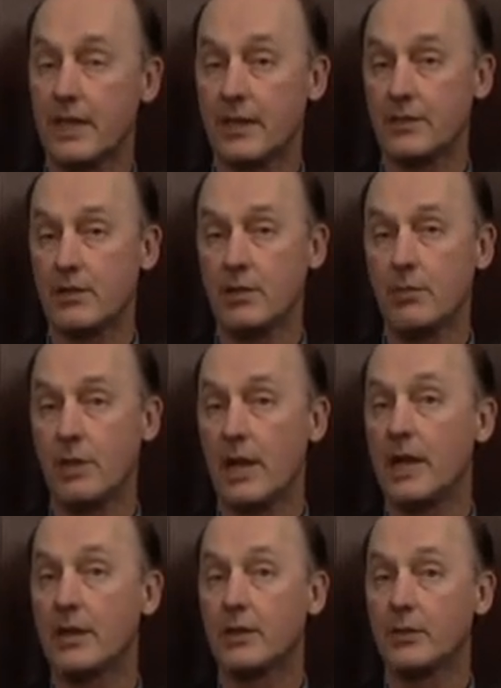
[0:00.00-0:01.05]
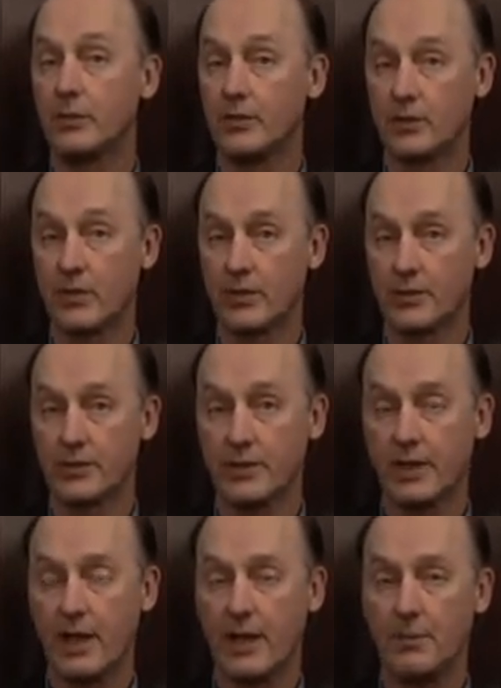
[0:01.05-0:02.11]
actually black who starts the
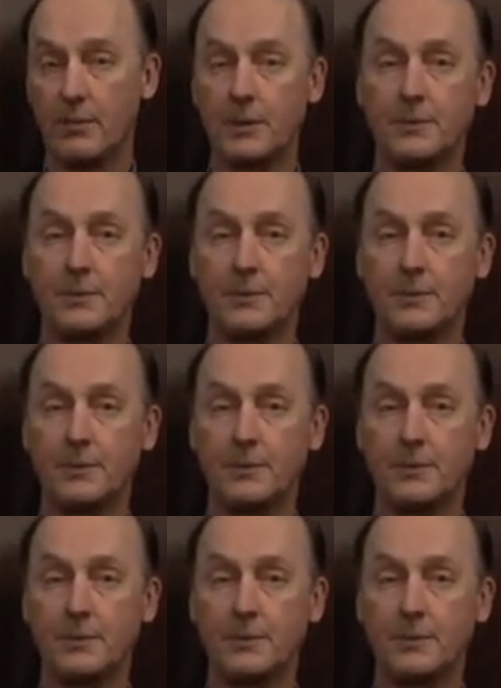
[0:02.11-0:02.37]
game.